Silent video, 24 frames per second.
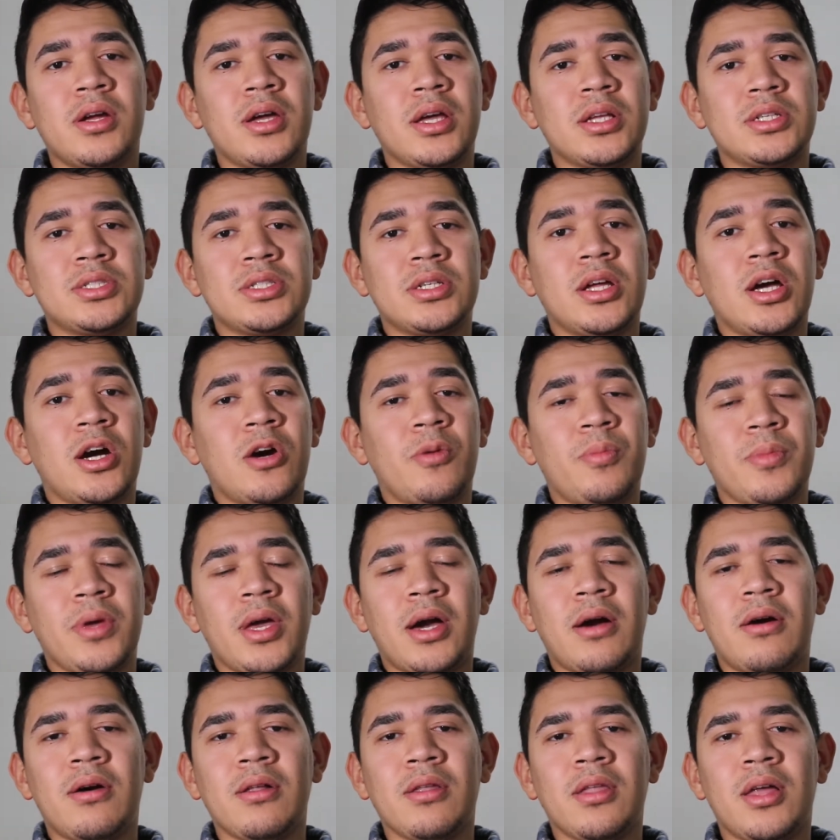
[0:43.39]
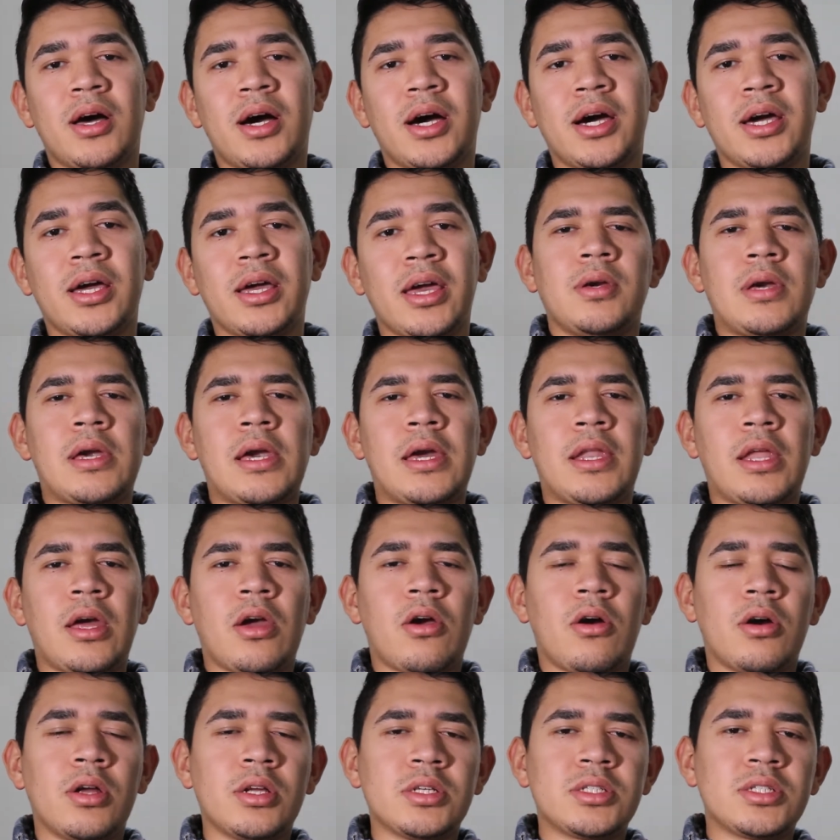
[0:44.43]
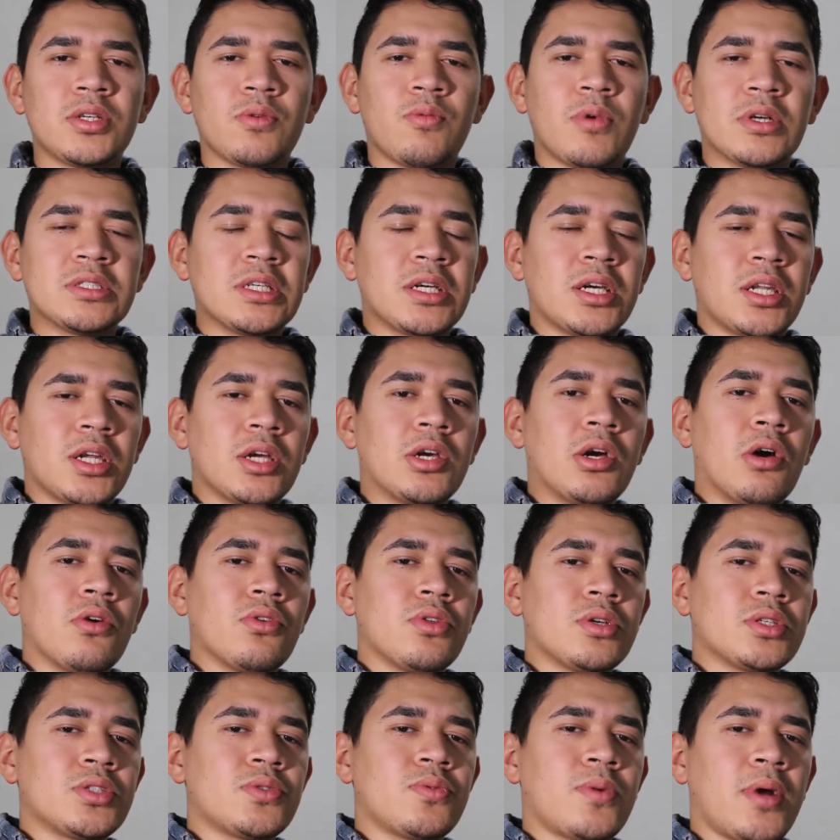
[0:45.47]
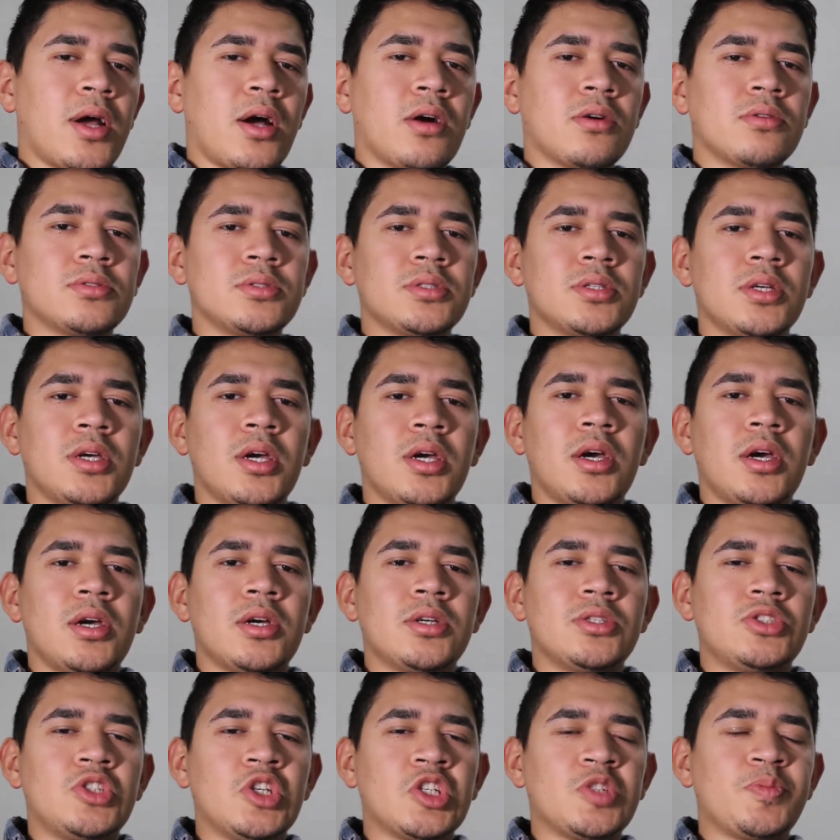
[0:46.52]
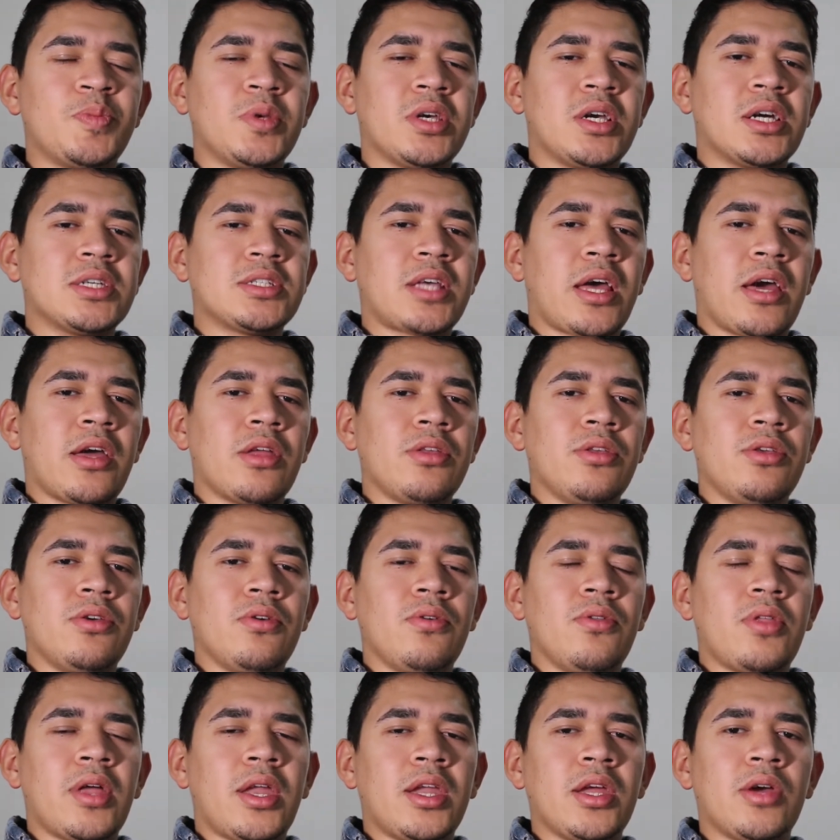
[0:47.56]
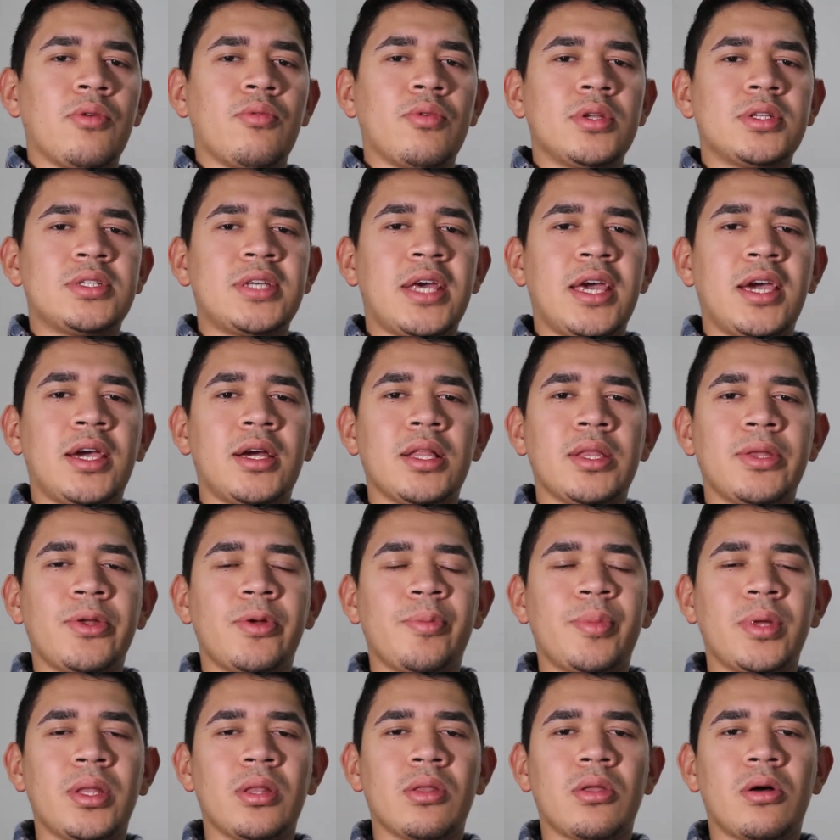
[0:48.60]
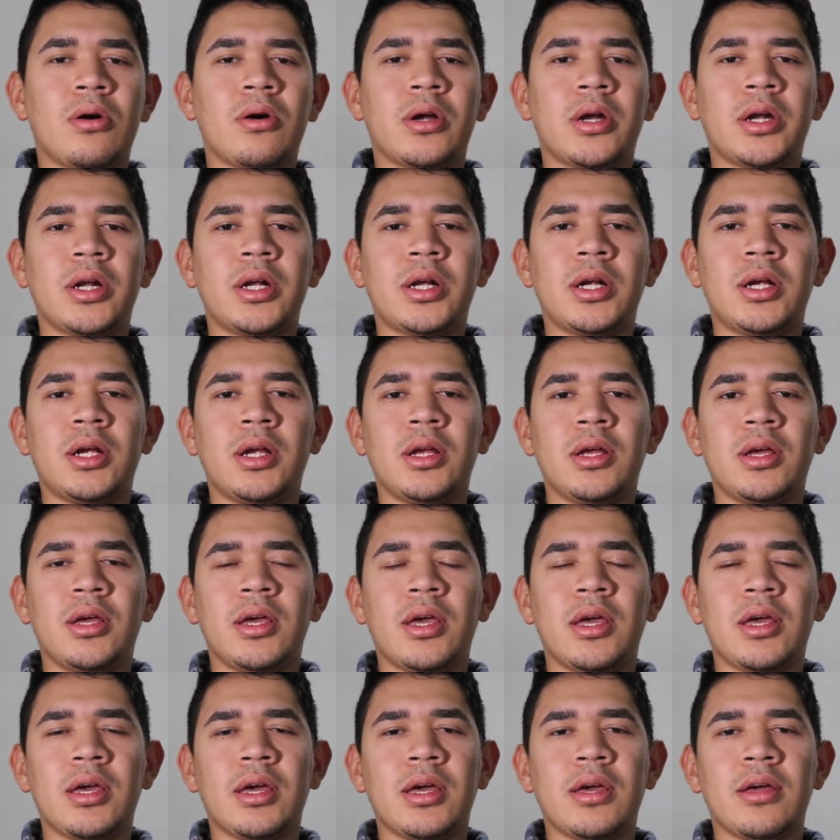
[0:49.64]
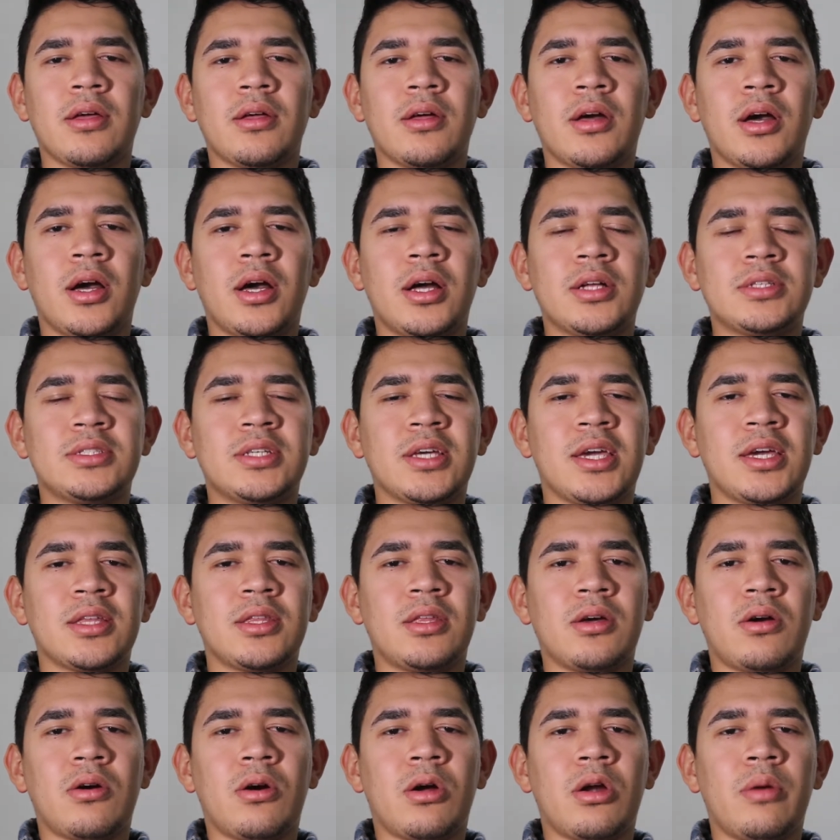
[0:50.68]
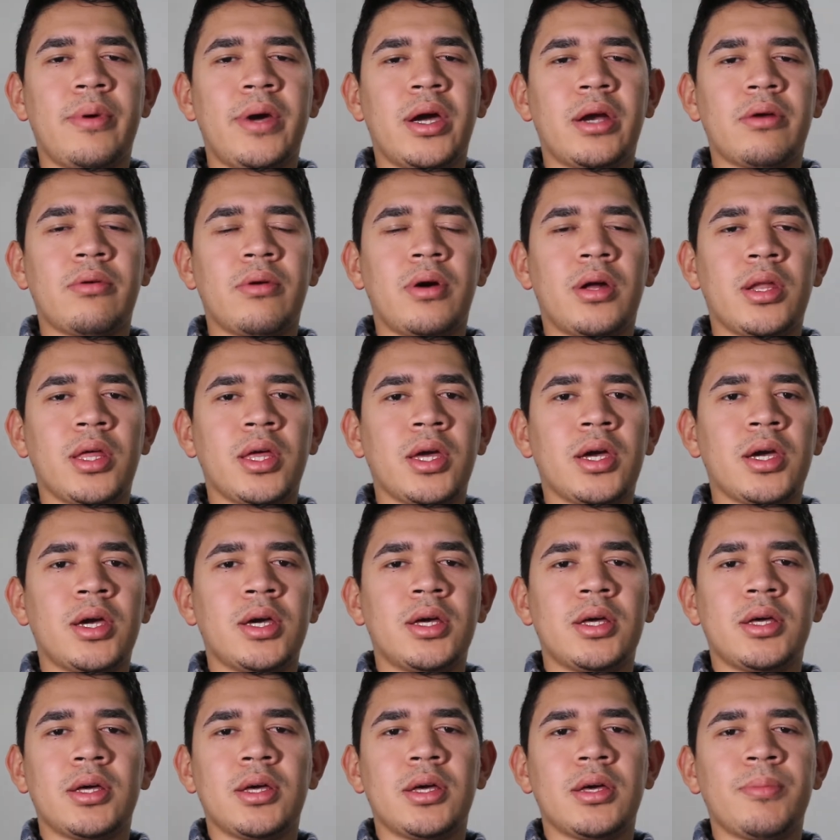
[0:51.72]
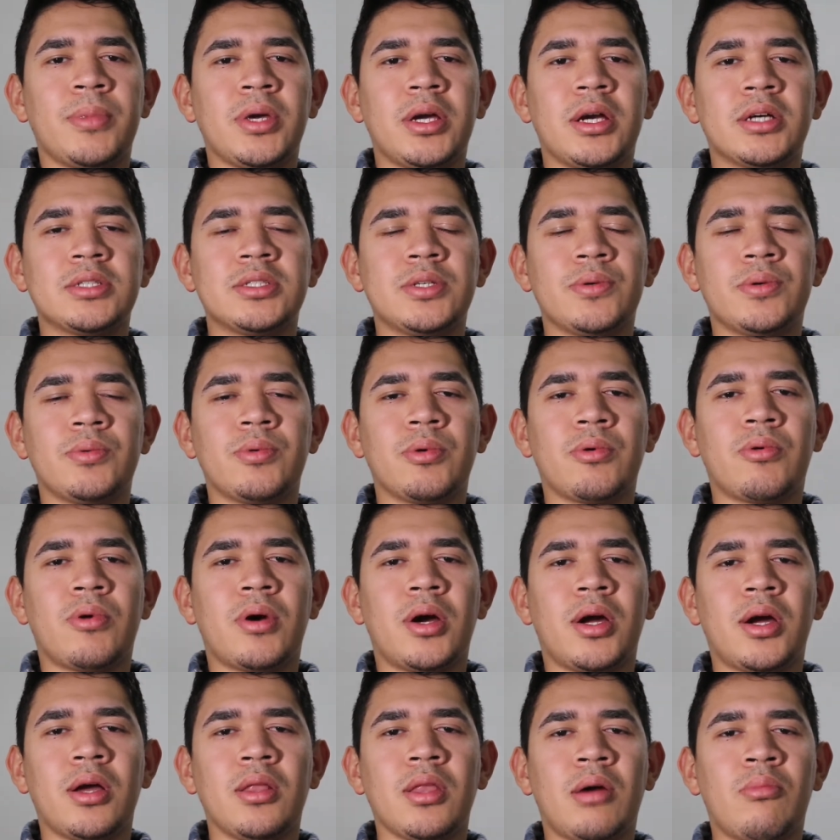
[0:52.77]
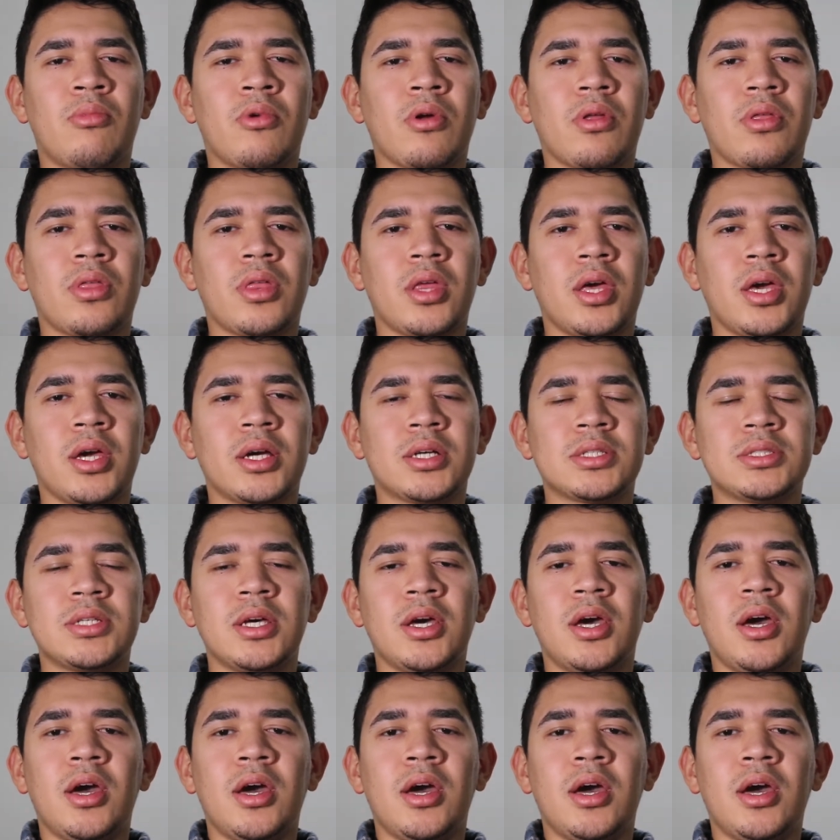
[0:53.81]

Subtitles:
It should help me out a lot, and I honestly wasn't going to go this route just because I knew that it would take a little bit longer to get the car back running, because it would require a lot more things.